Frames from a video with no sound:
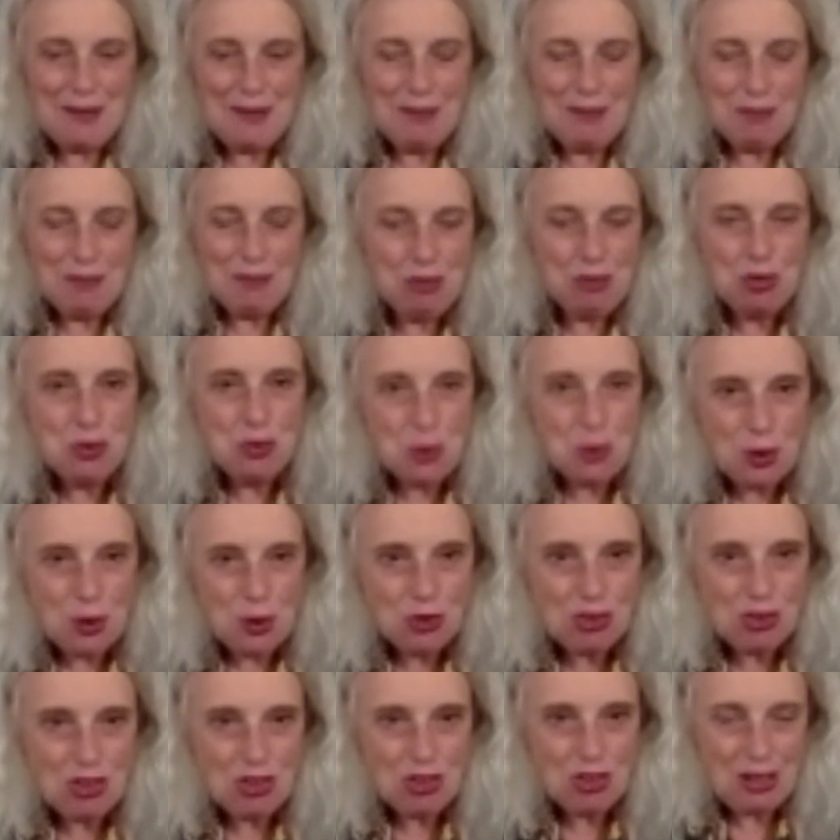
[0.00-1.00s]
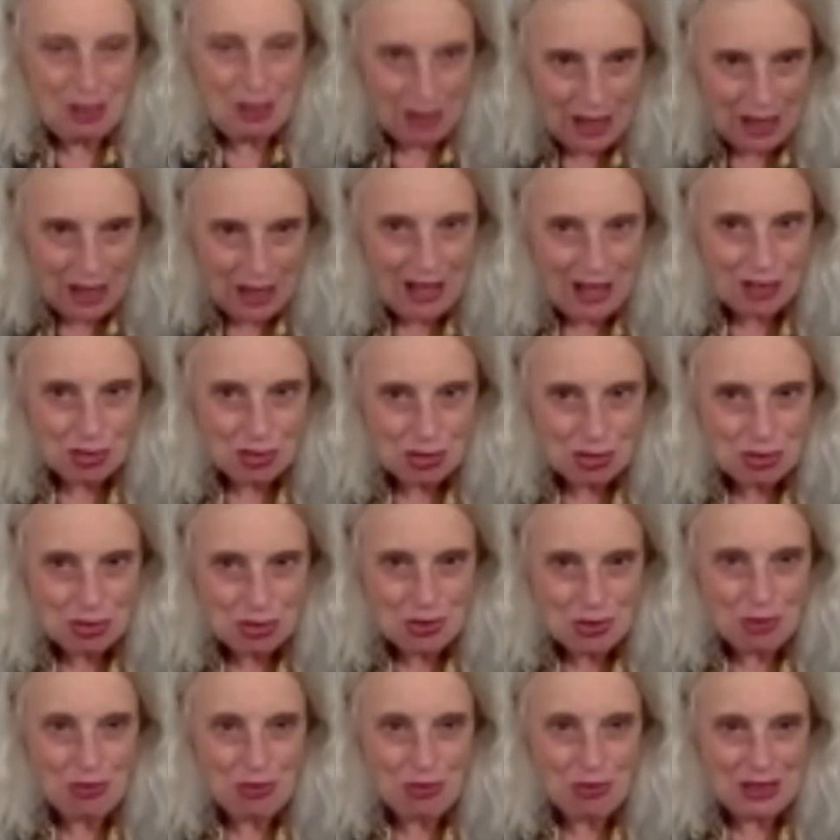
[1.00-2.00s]
do not last.
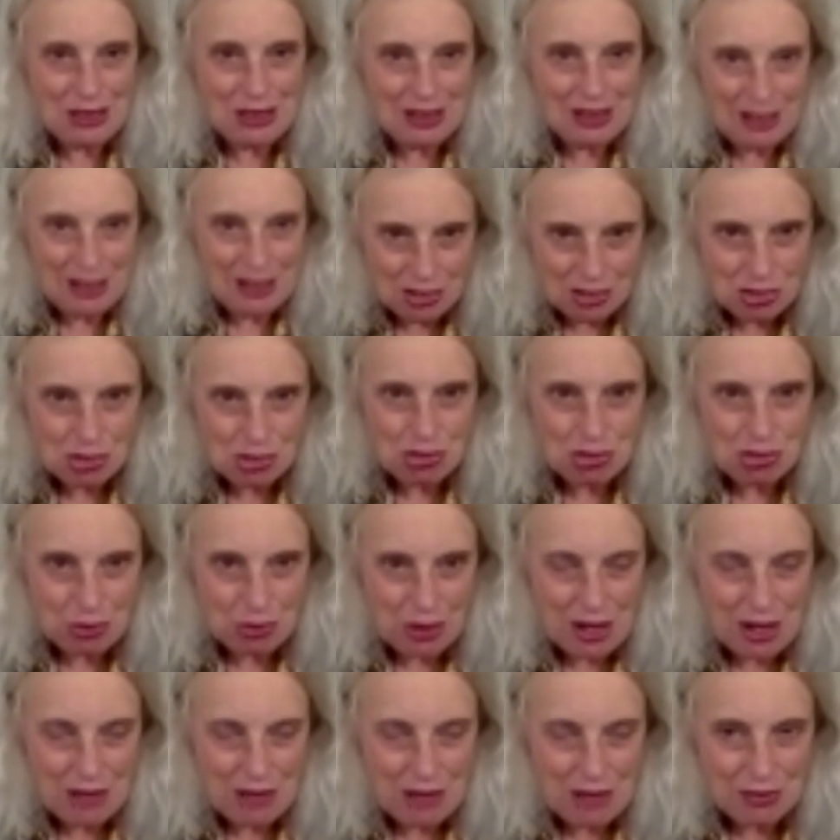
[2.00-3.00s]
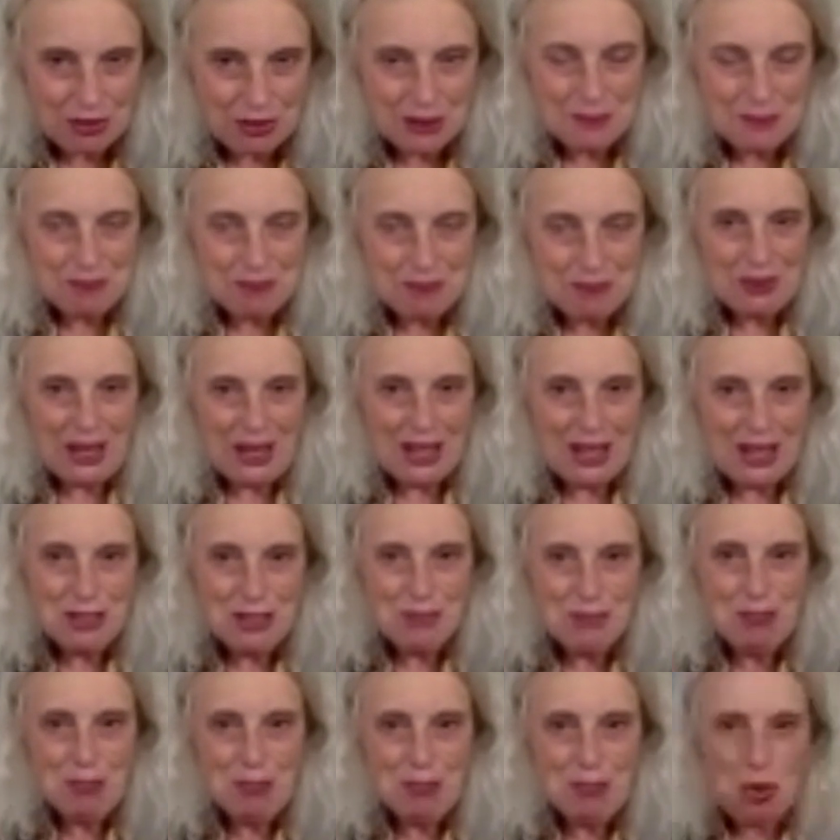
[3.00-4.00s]
Nothing lasts forever. And the
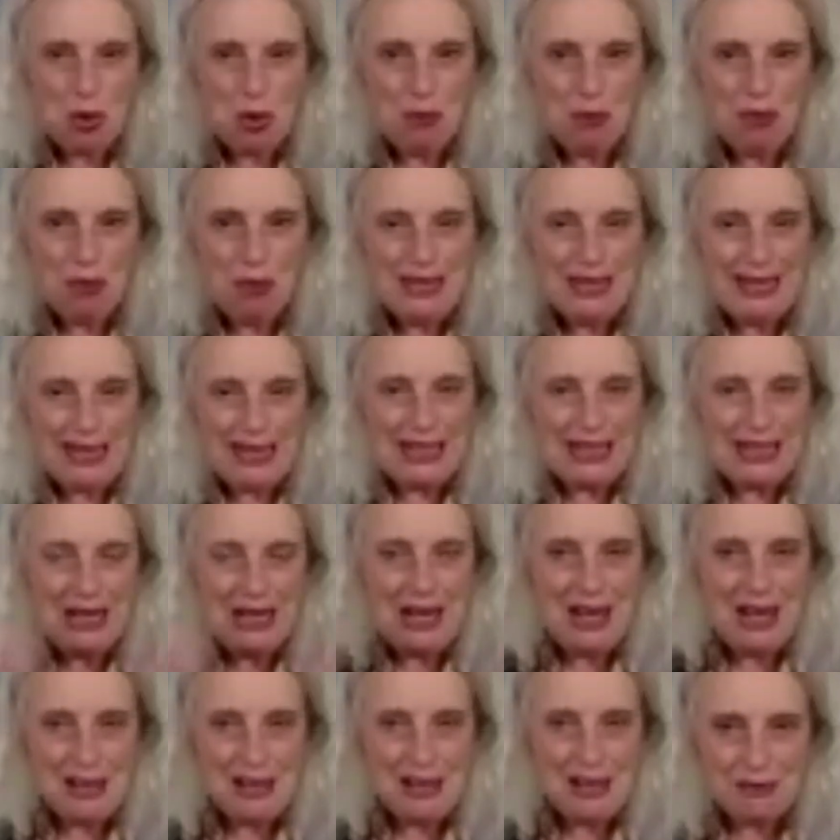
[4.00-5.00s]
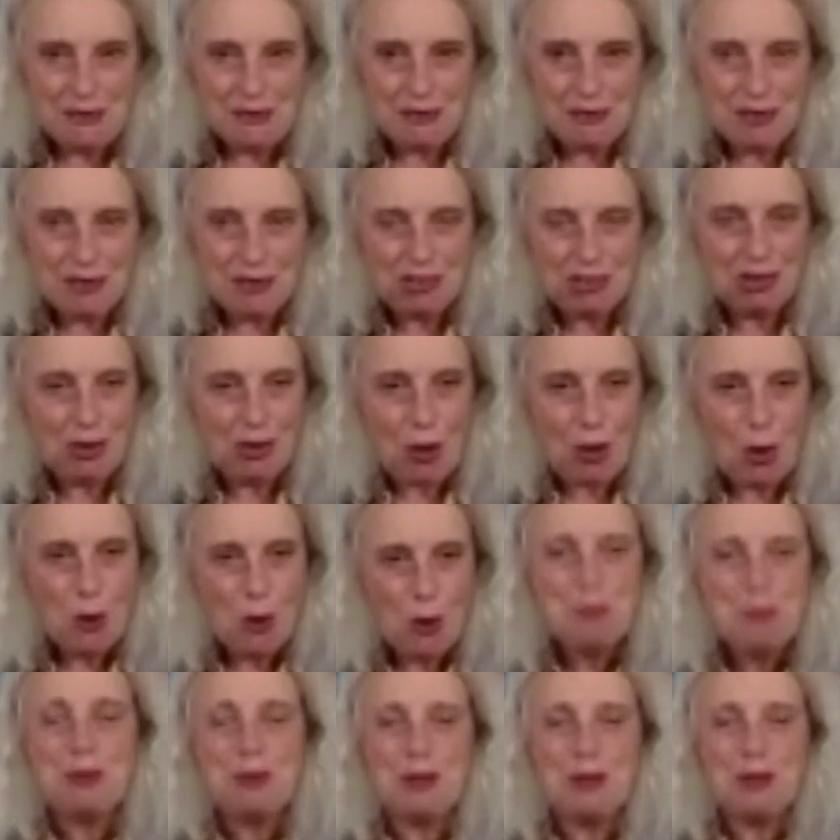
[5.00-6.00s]
more we can live with an
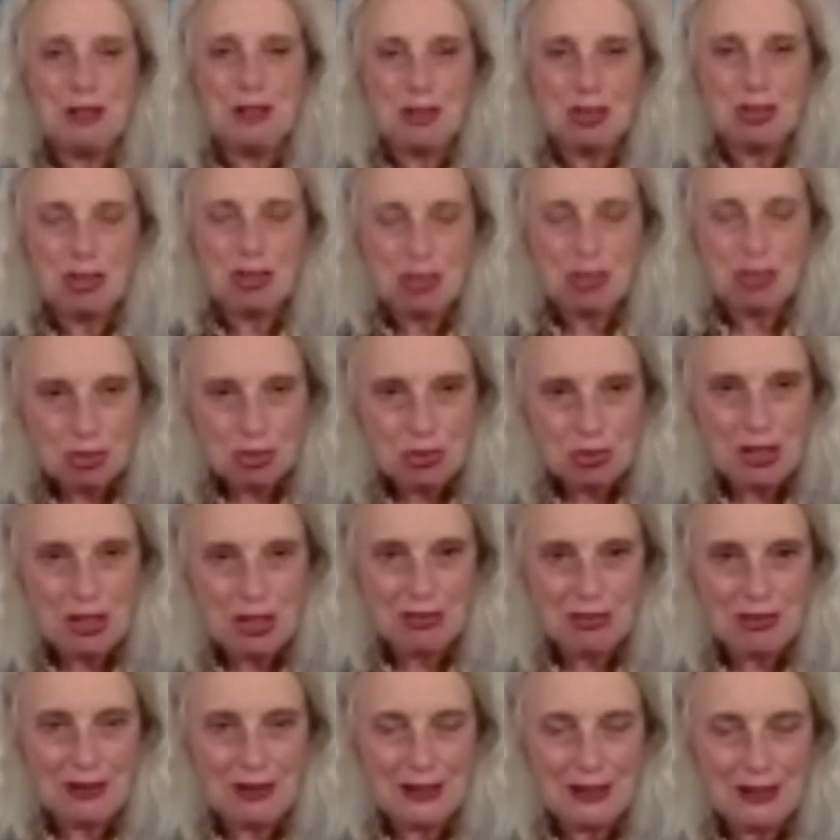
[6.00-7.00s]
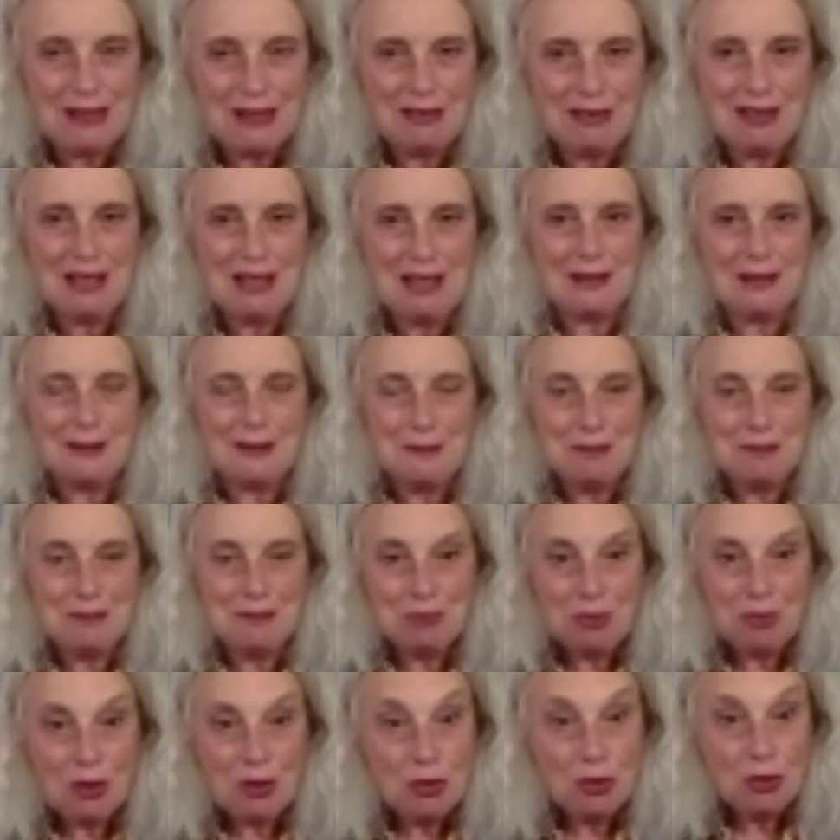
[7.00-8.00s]
openness to that idea,
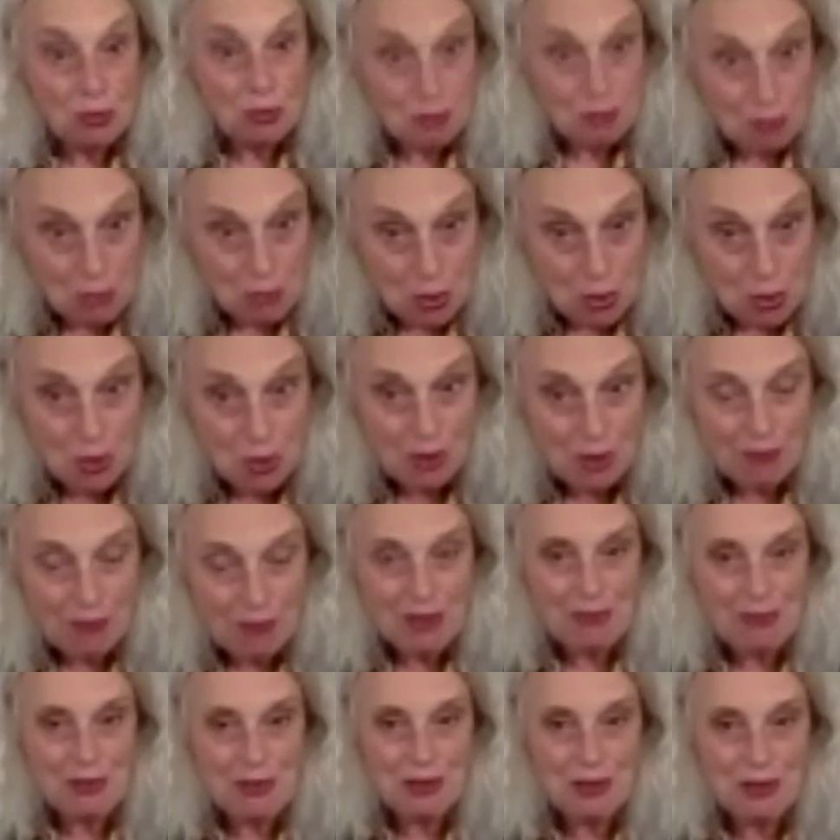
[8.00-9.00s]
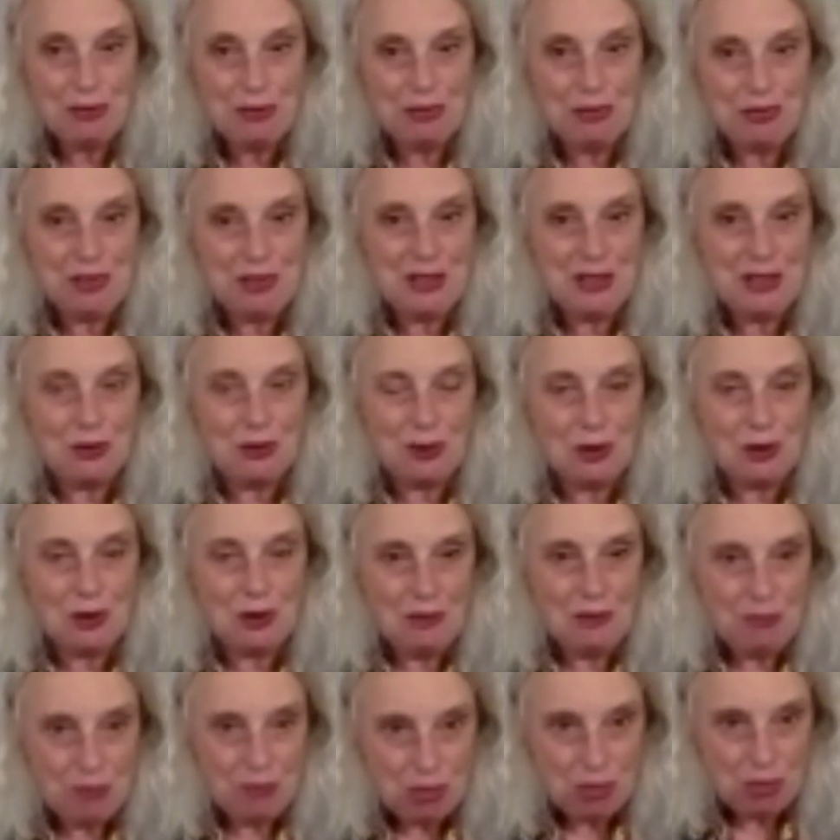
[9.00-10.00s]
the more we will feel
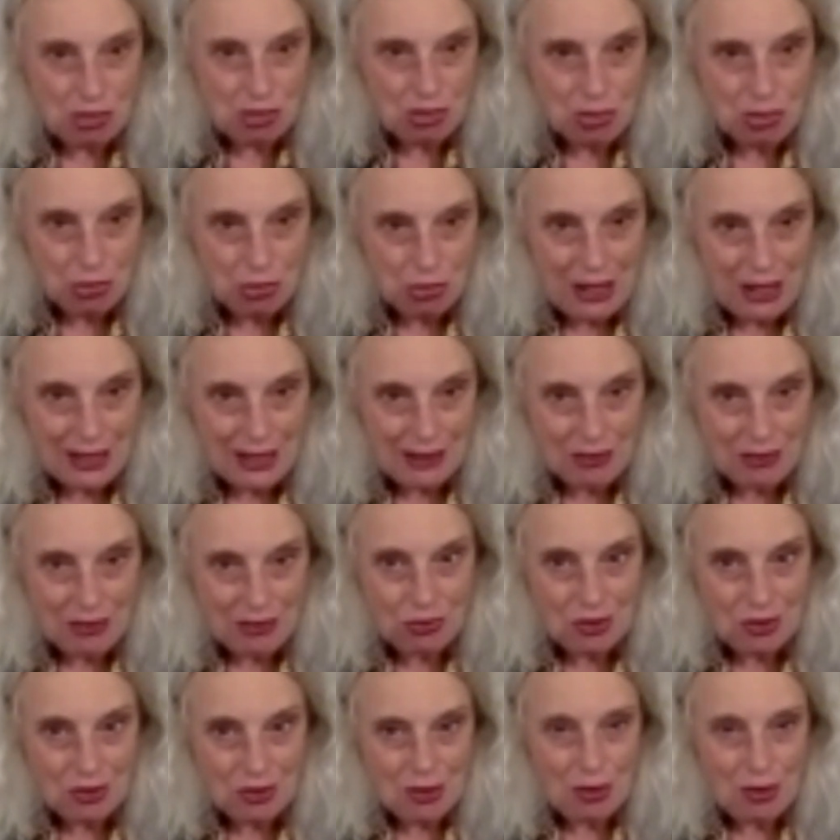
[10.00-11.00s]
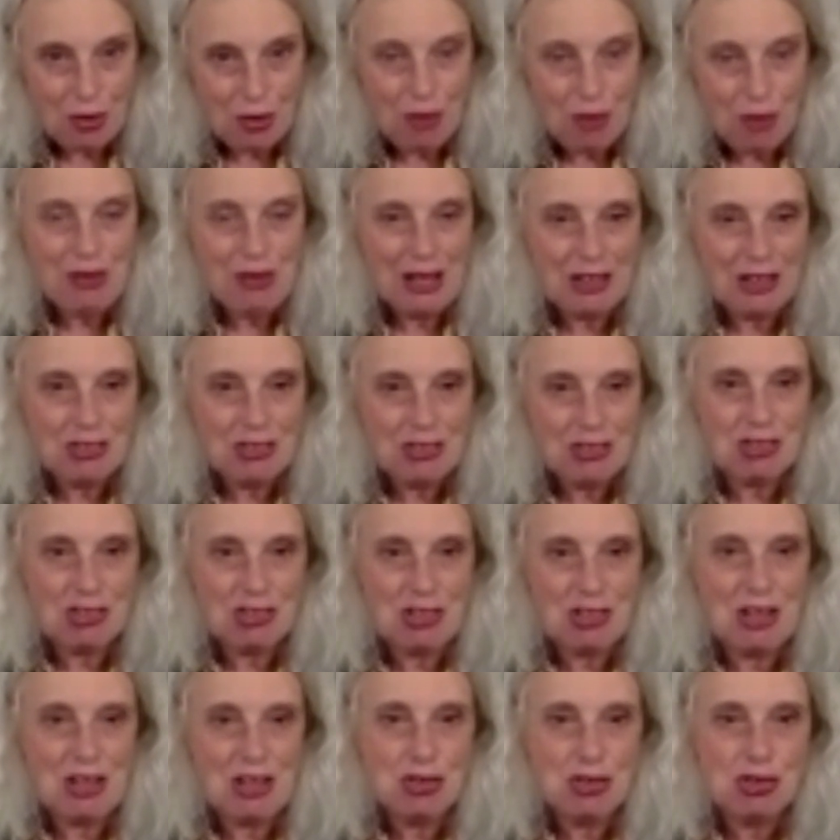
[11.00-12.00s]
the strength of
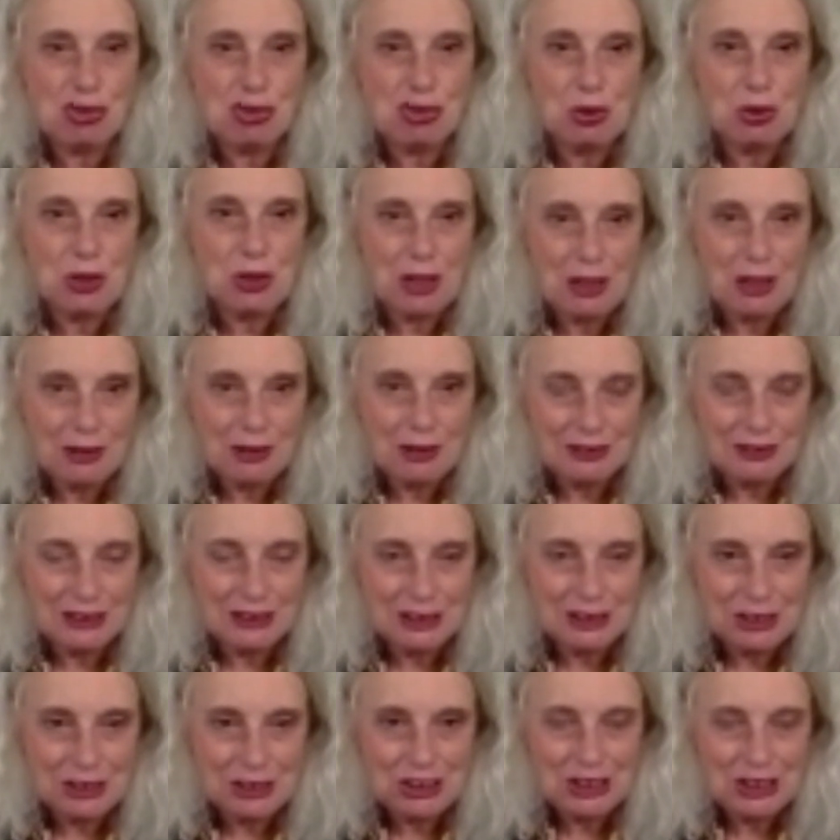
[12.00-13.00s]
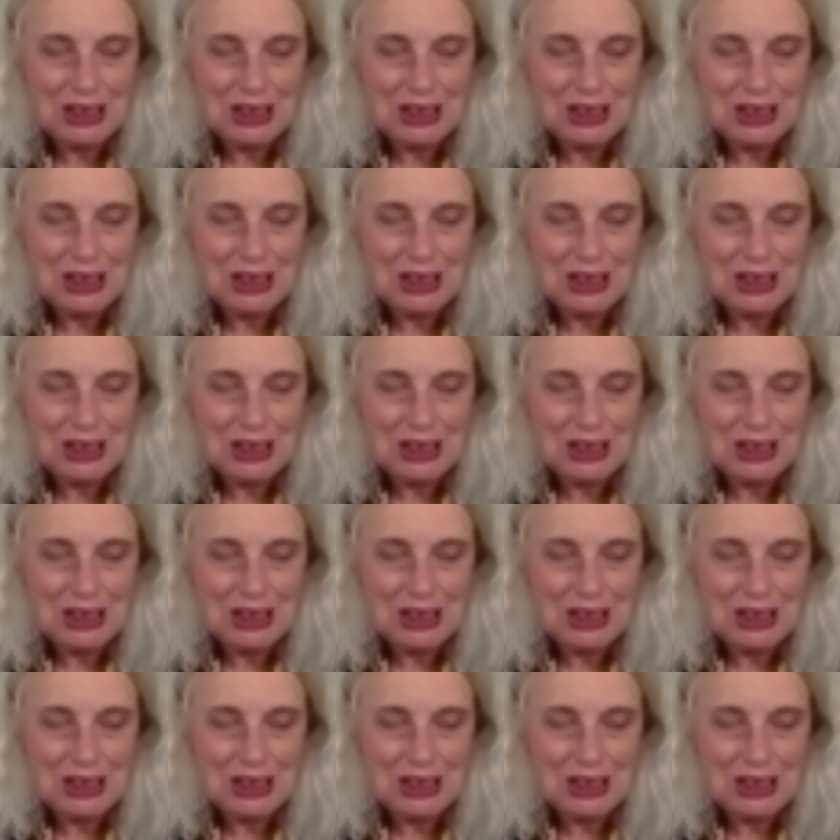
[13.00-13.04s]
existential courage